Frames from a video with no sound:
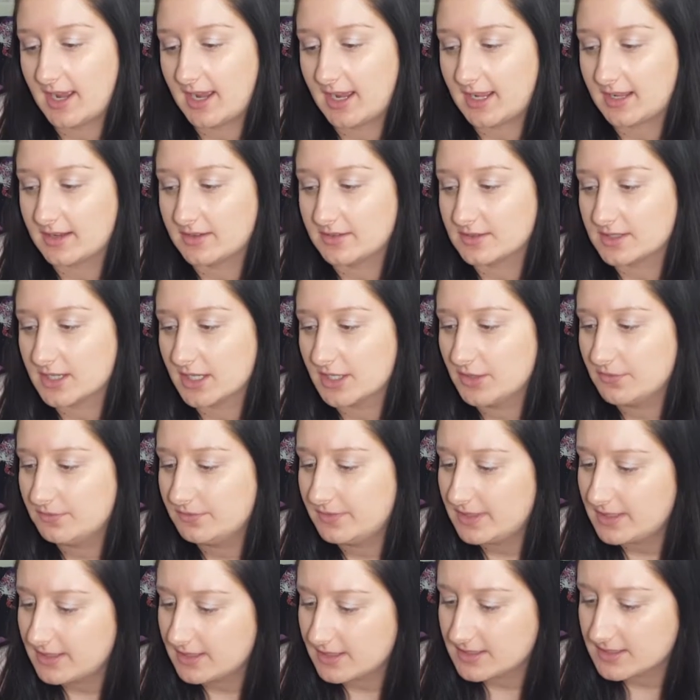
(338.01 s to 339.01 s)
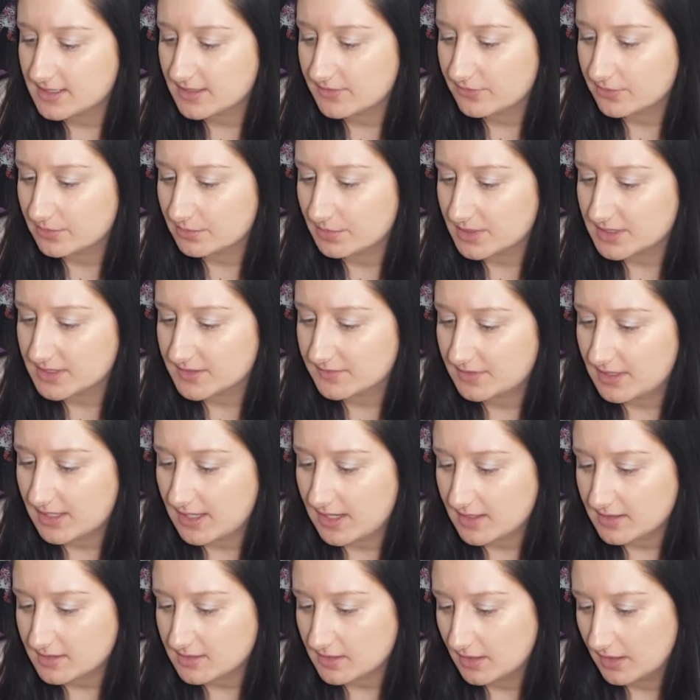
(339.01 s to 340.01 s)
and I don't think there's different ones of
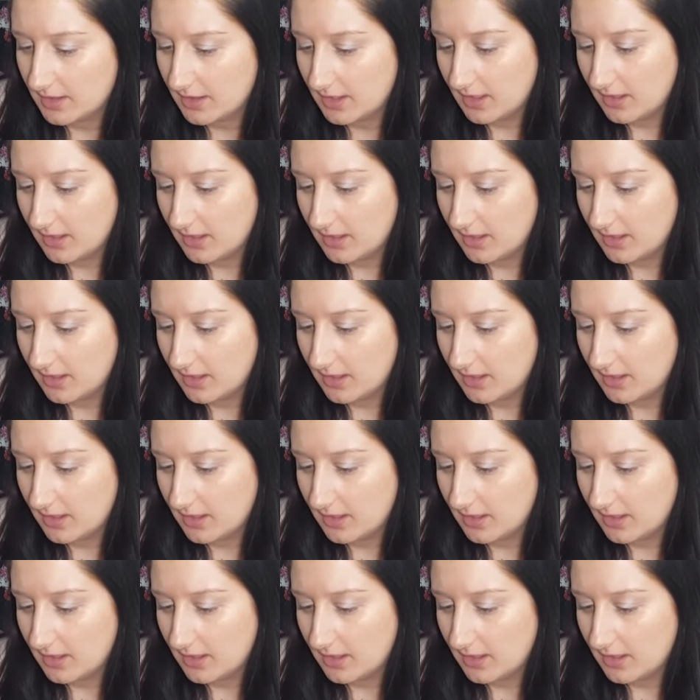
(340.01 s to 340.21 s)
these.